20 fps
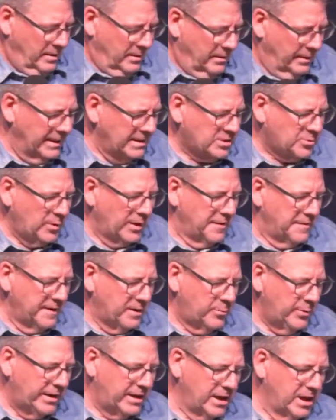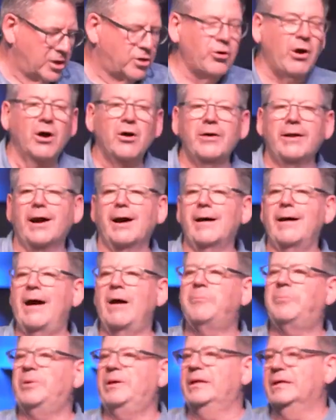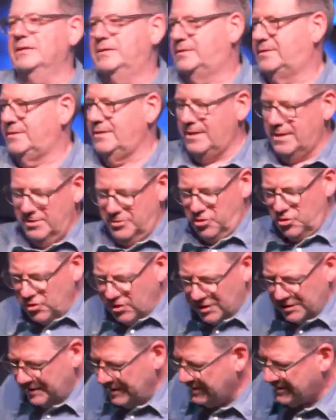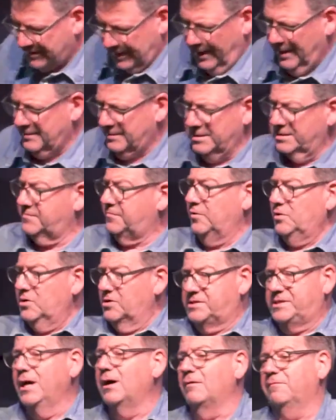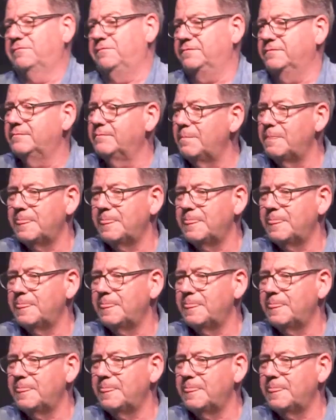next one i think we can grow in our happiness and you can decide this for yourself